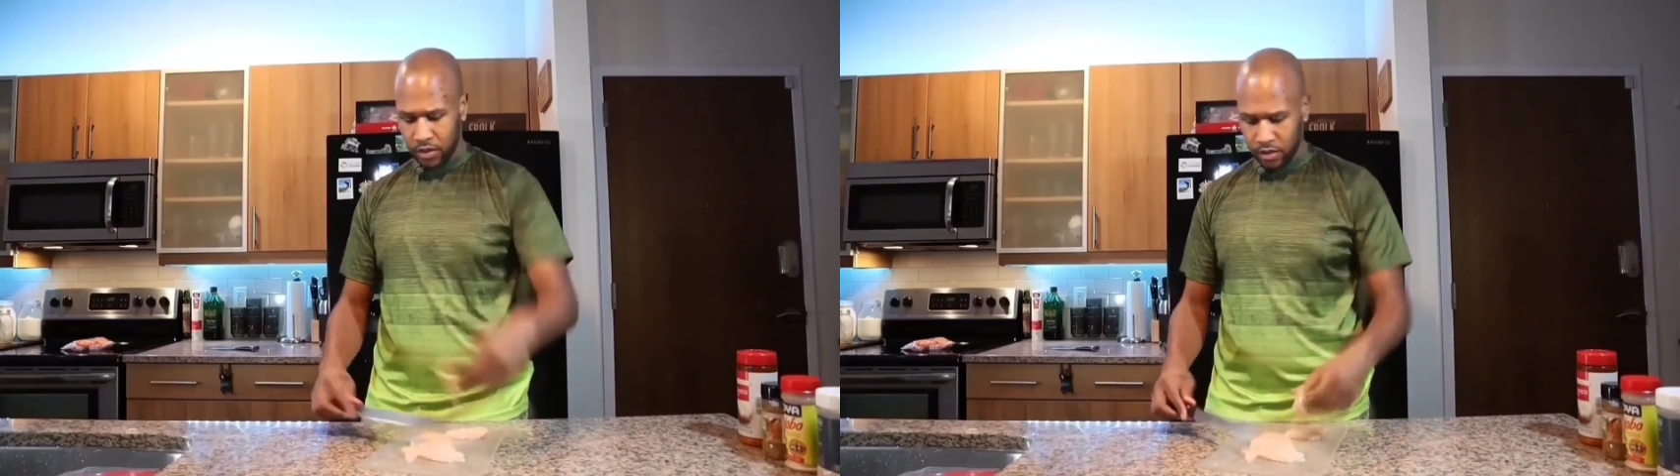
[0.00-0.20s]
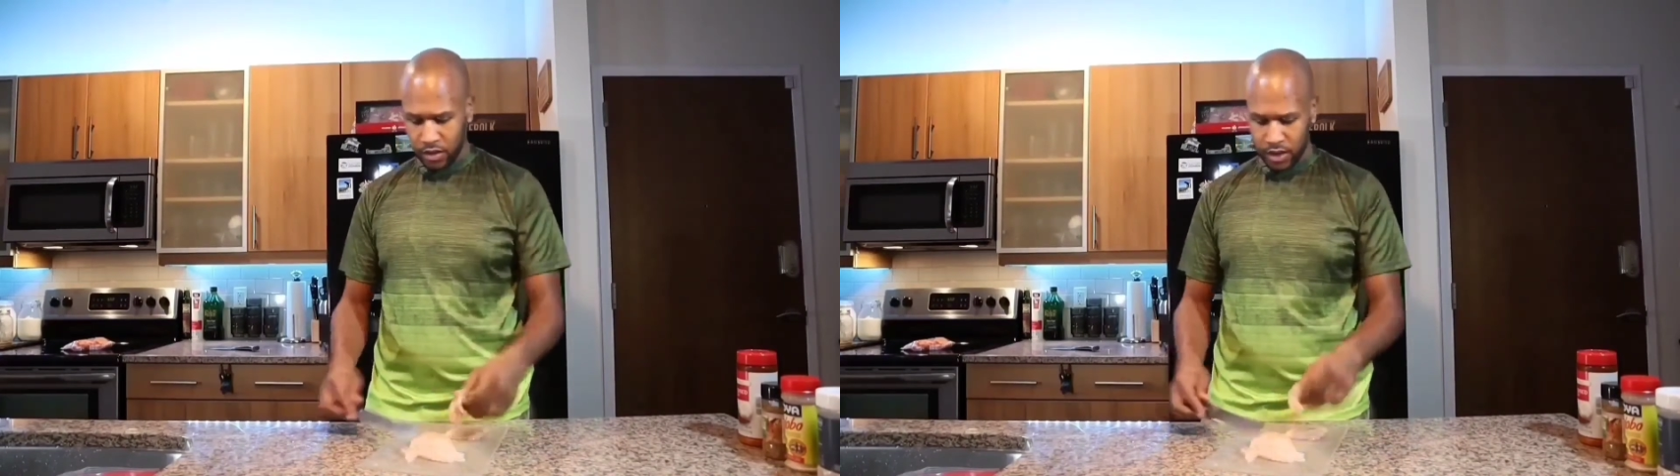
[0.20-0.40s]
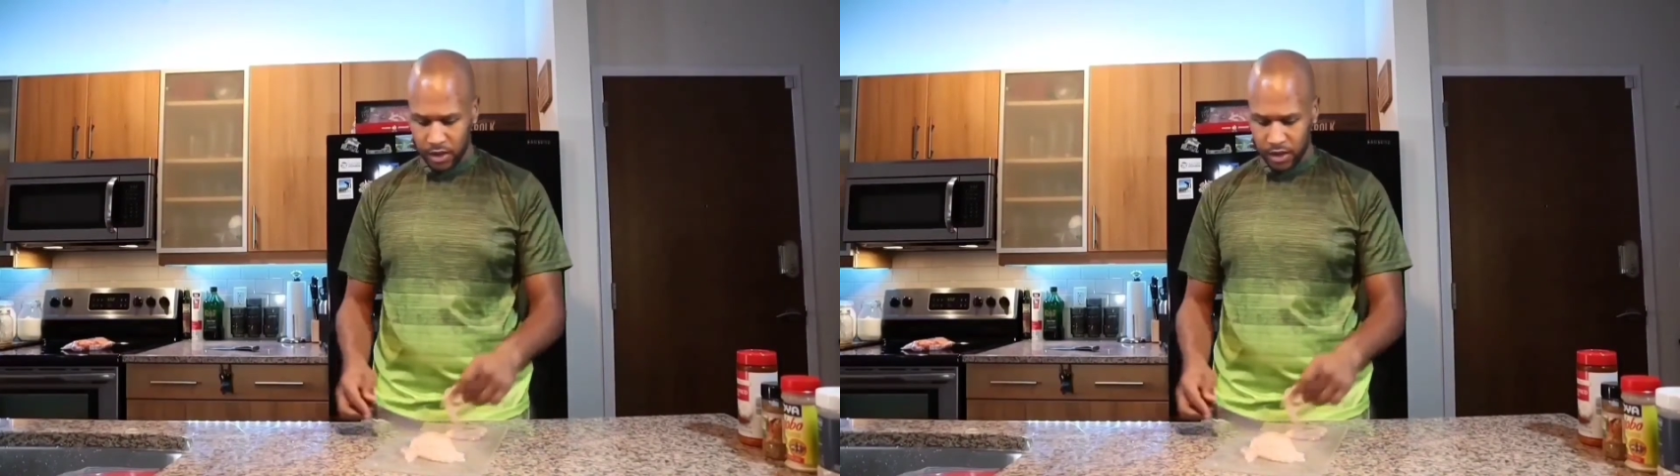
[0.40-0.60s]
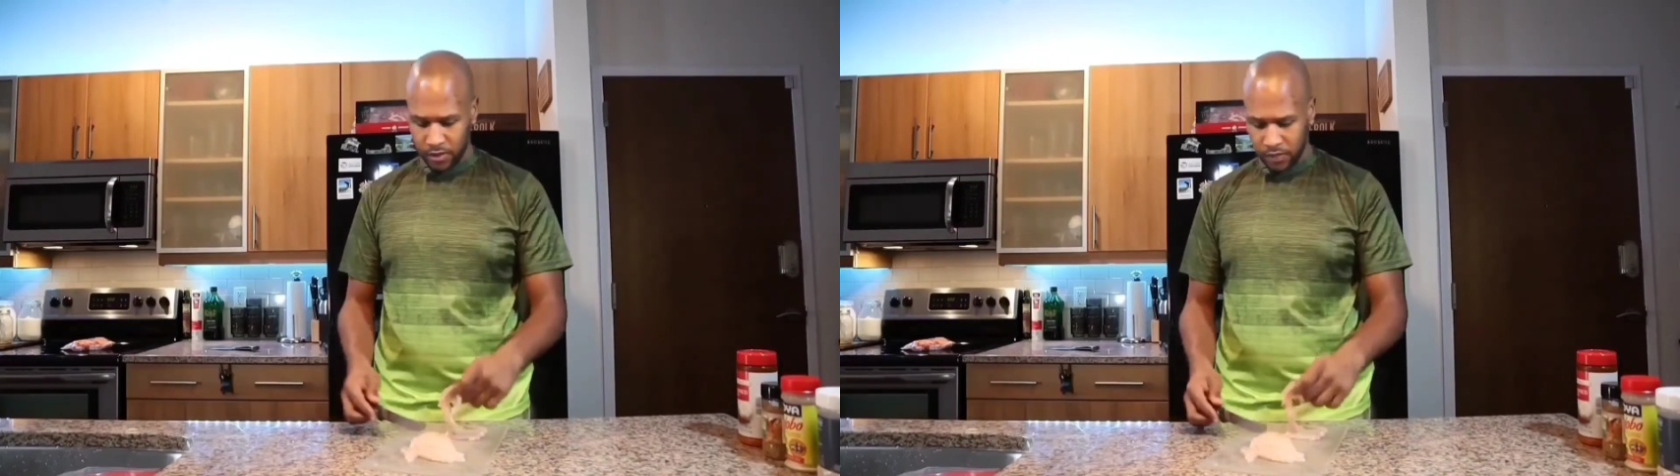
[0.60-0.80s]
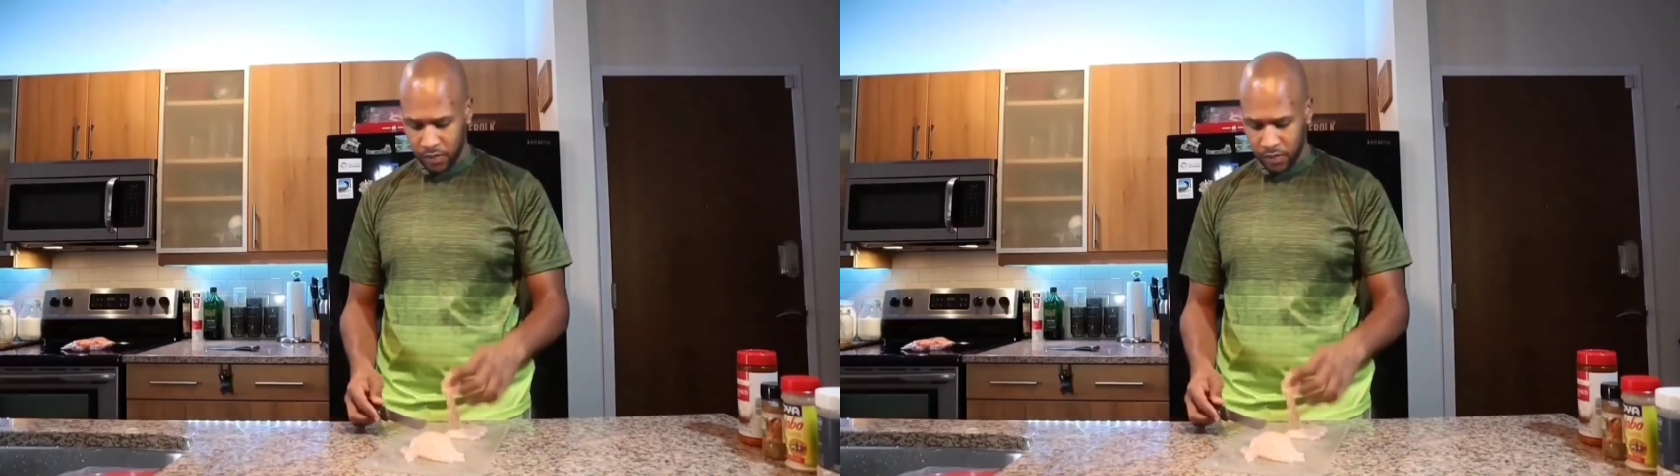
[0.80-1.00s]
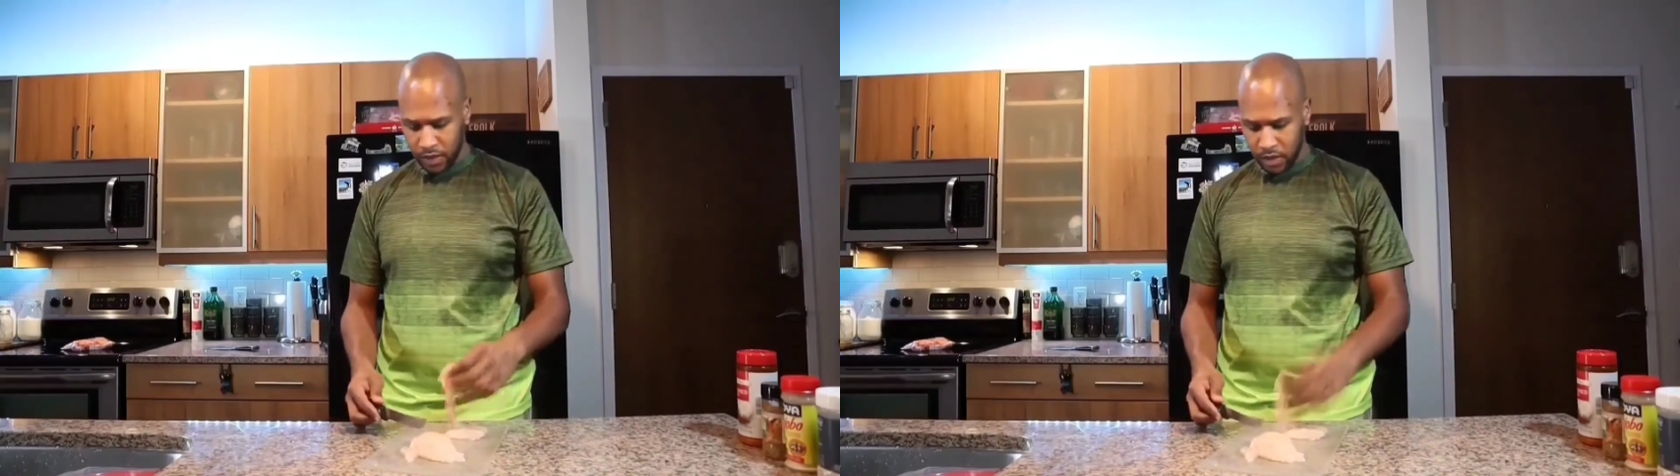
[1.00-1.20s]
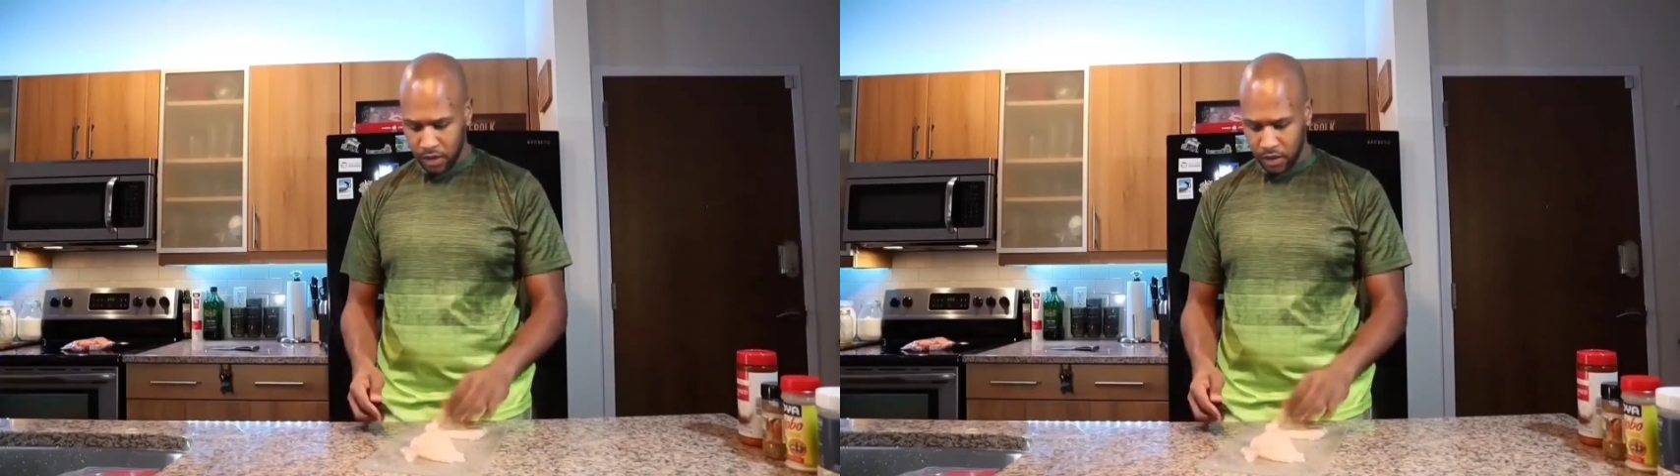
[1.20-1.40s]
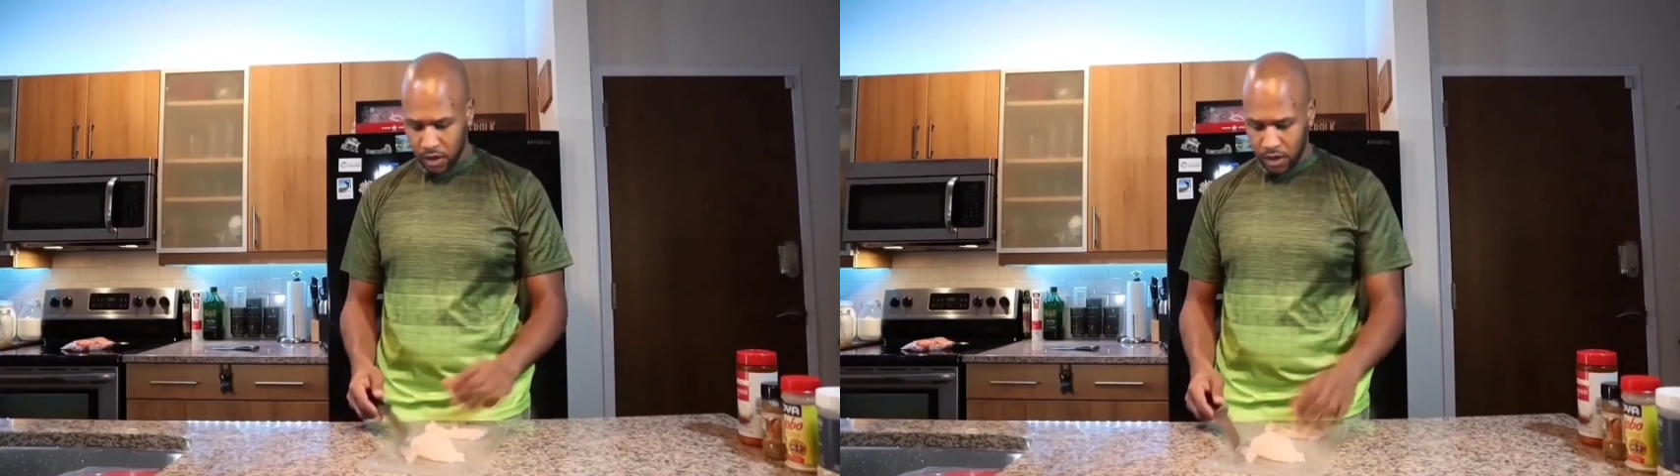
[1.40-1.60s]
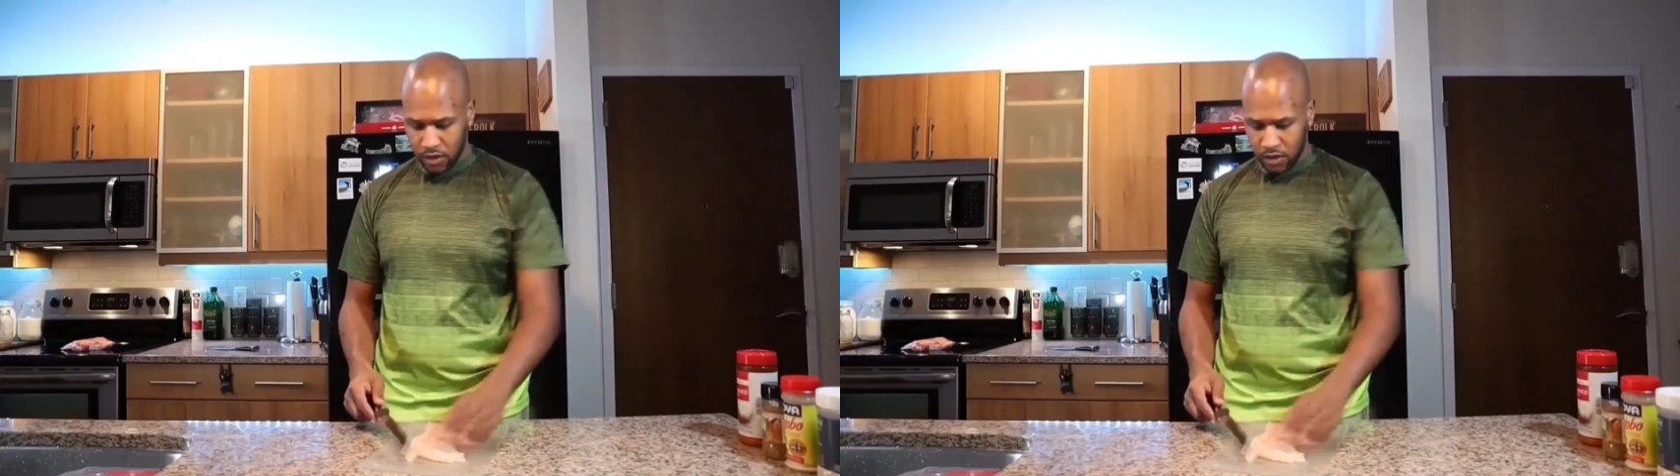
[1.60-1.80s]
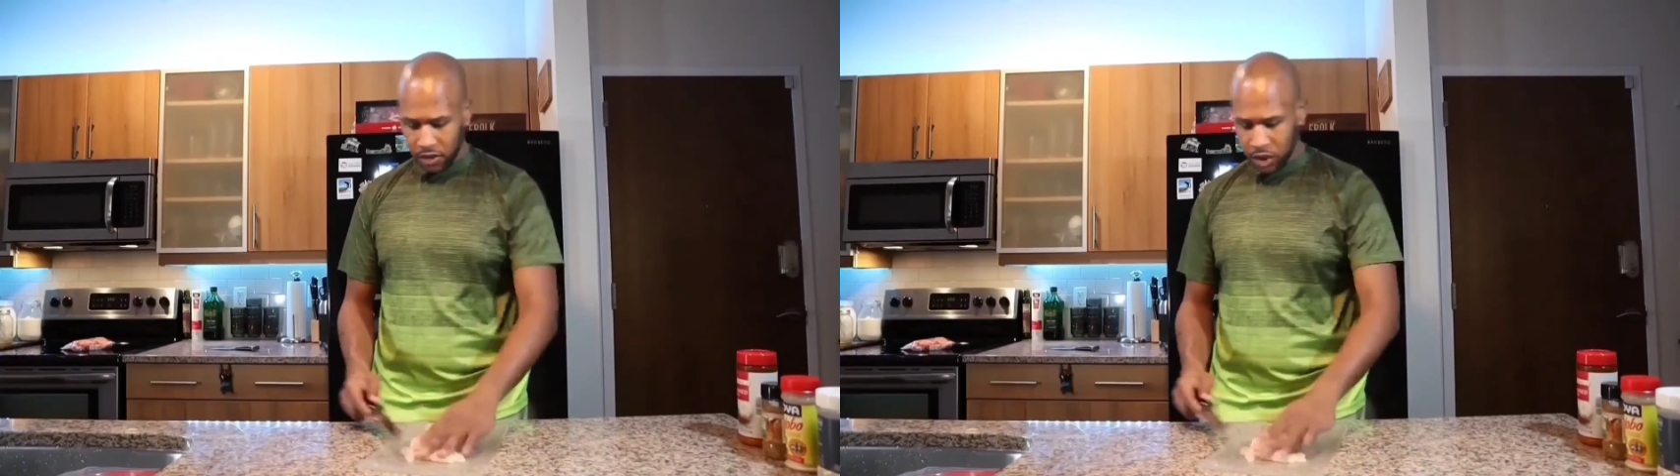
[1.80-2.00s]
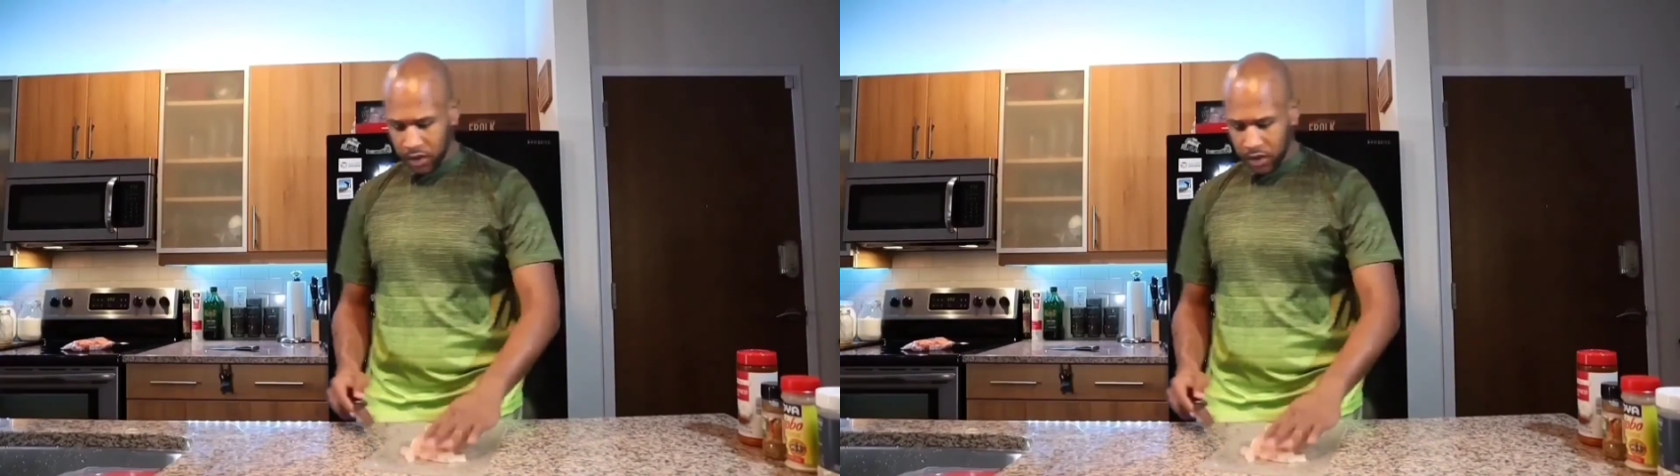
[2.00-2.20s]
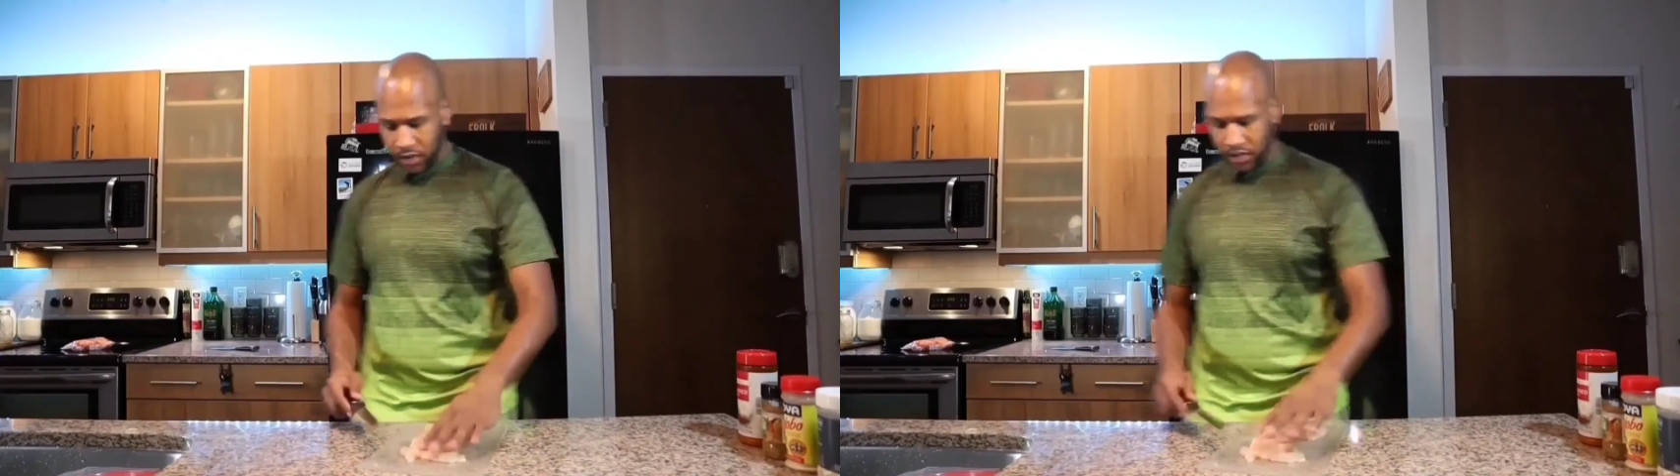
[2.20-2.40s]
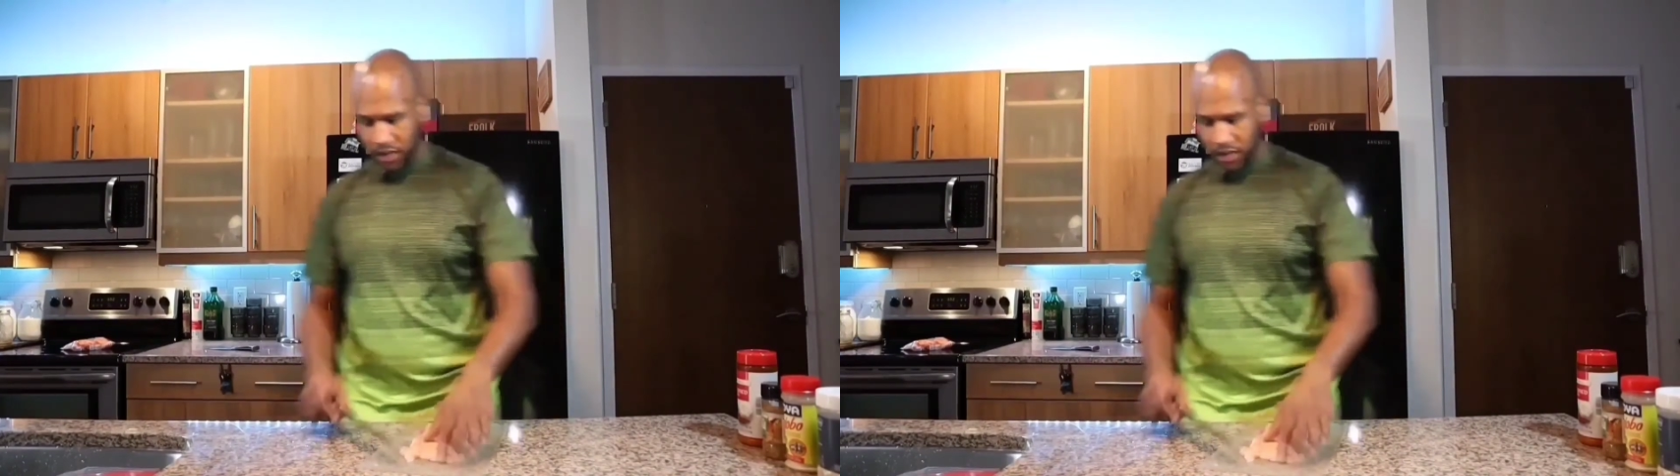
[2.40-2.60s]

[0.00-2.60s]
Okay. All right, so the chicken is